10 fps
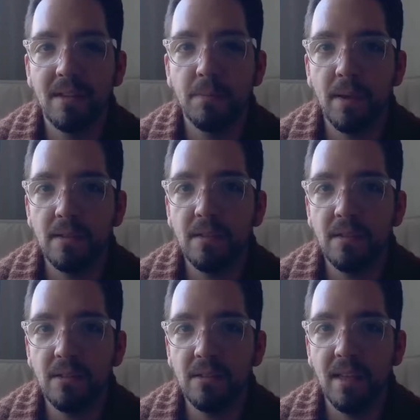is
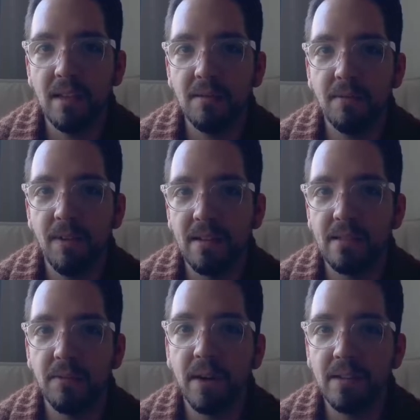basically just like
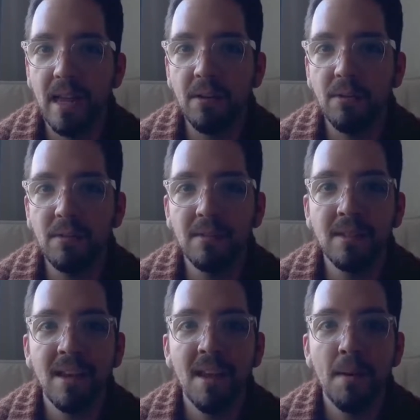fancy rectangles.